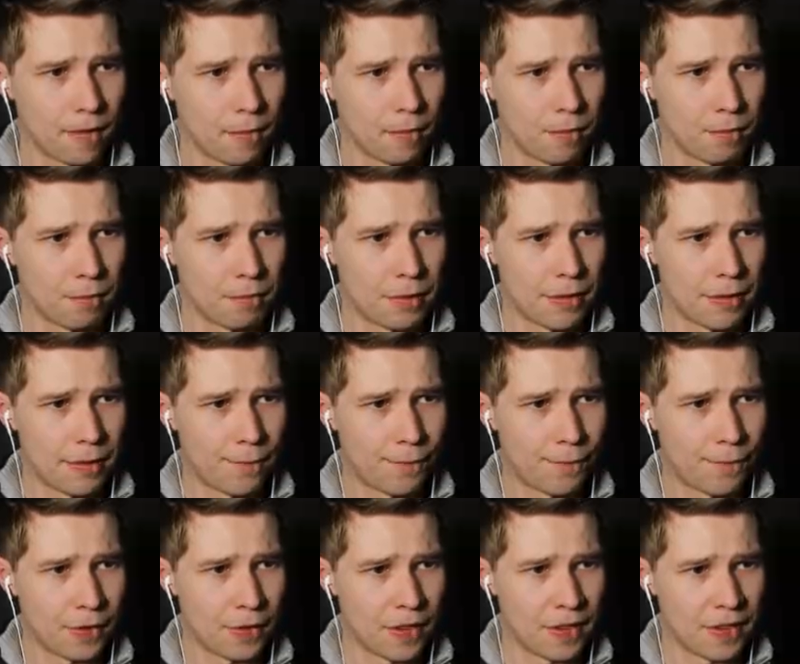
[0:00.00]
bit
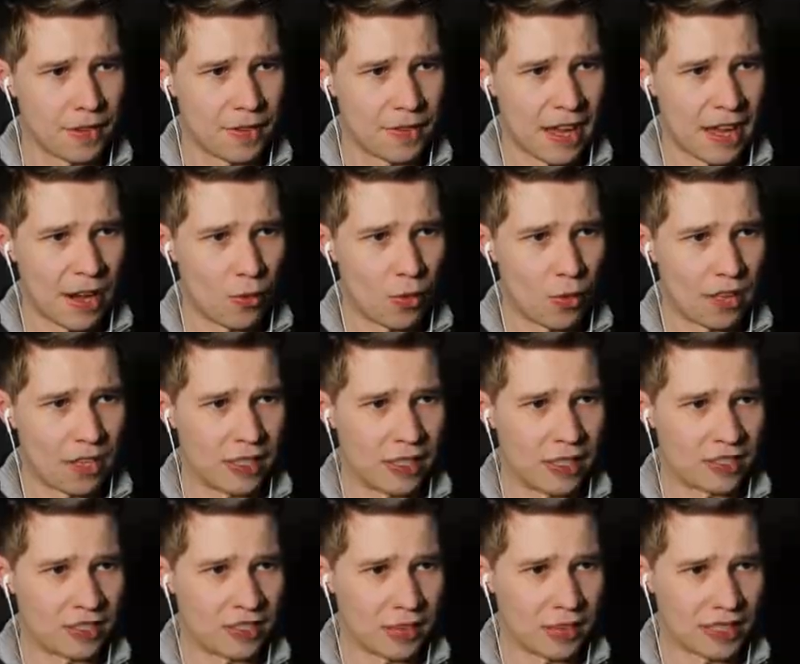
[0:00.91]
further that way, you
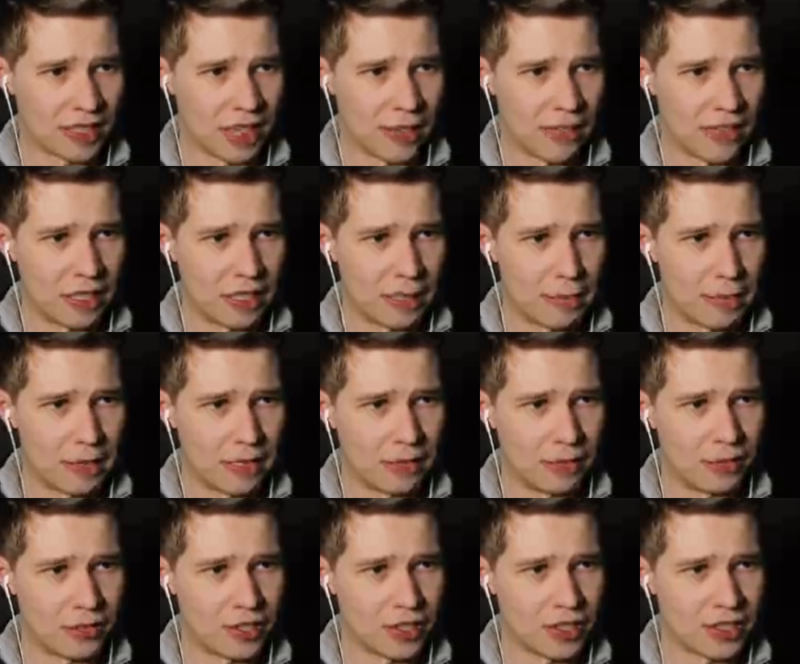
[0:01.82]
know, so it's kind of in the
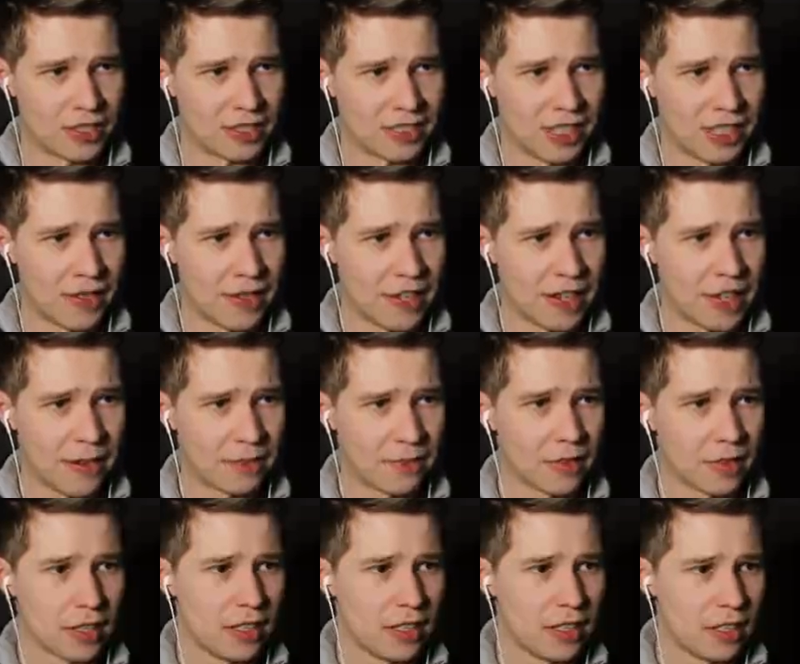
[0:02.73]
middle, just like that.
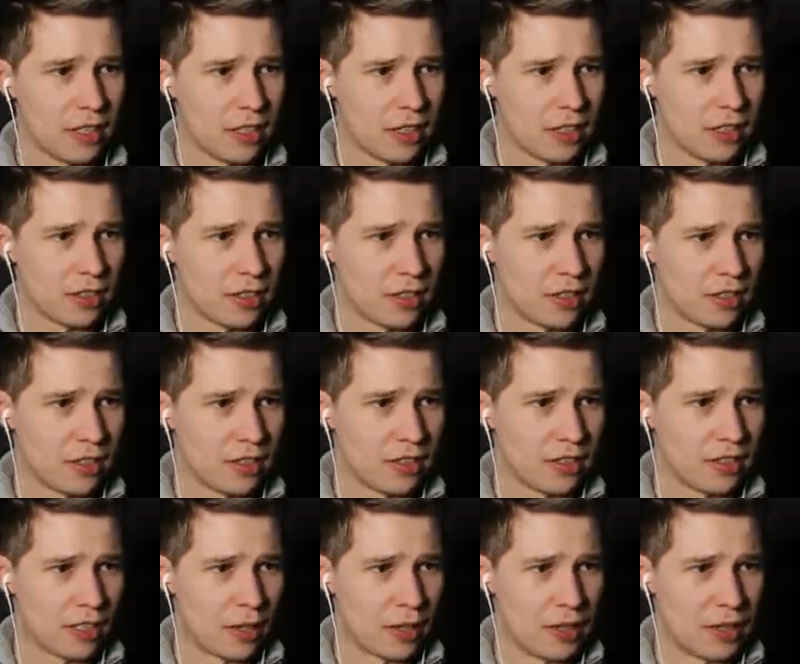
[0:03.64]

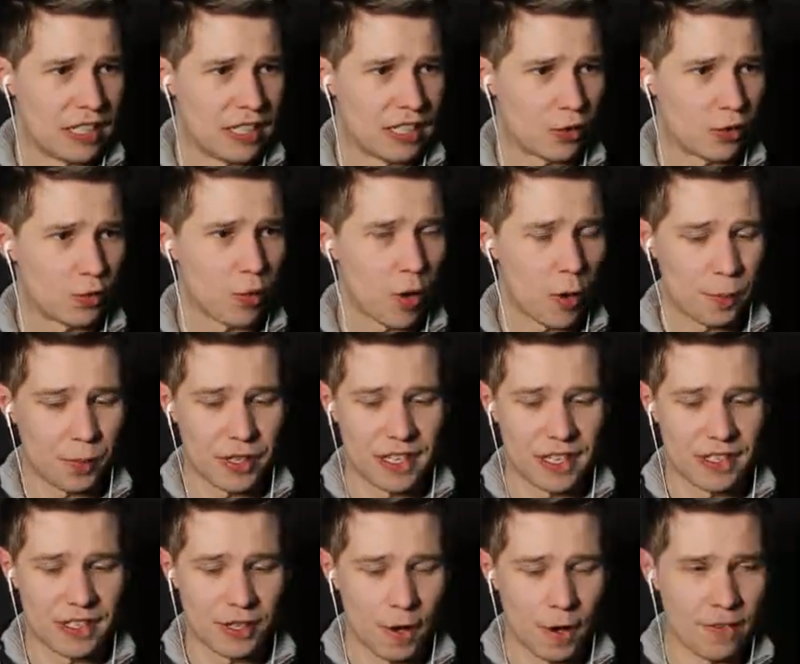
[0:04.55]
And we need to swap
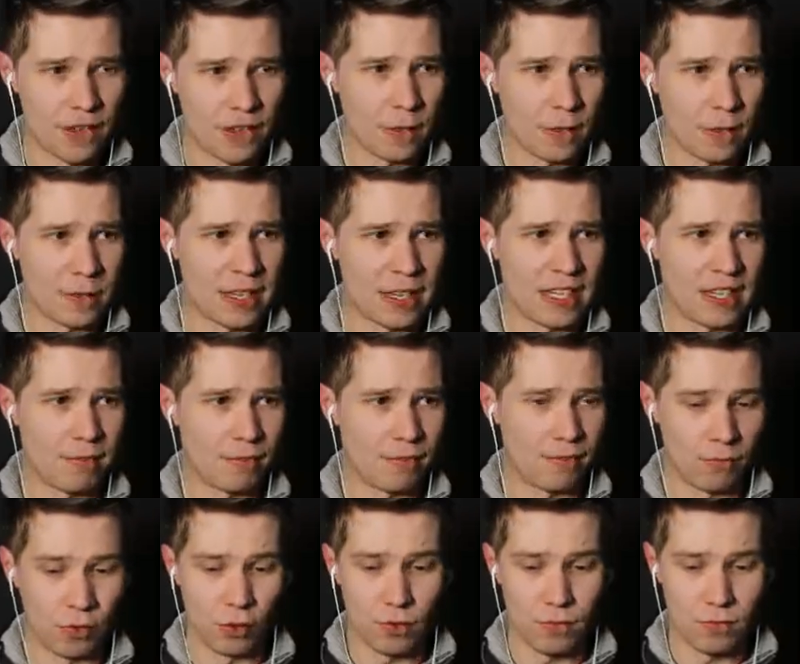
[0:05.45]
these over to be,
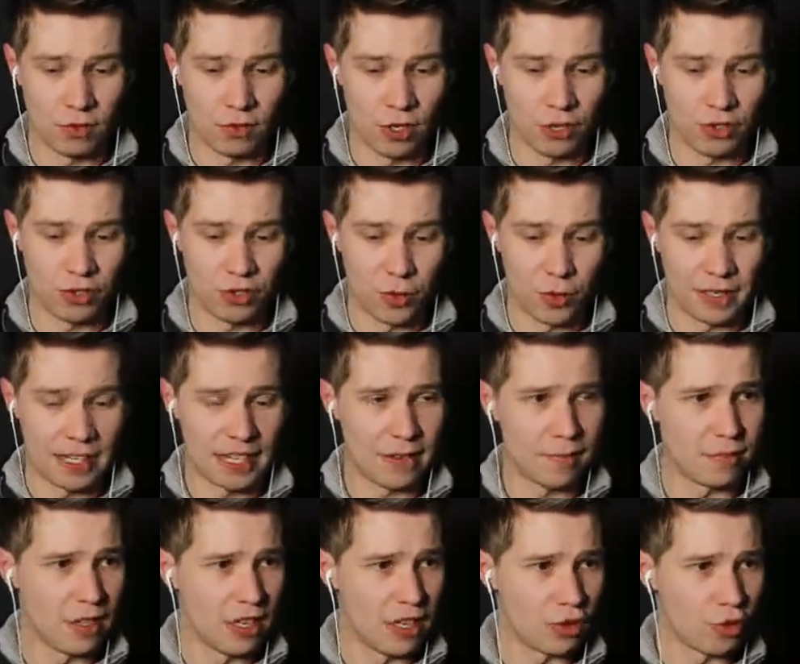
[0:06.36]
oh, not
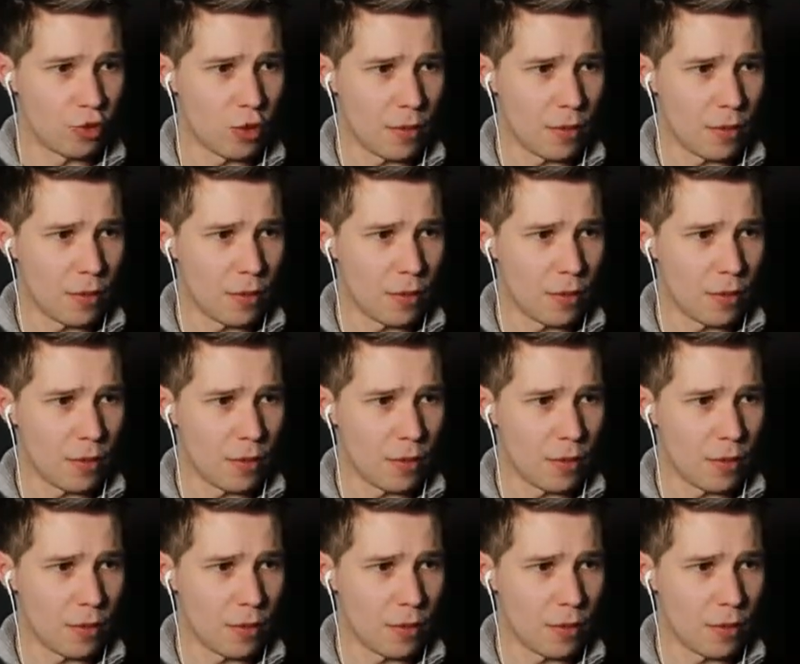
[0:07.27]
duplicate, swap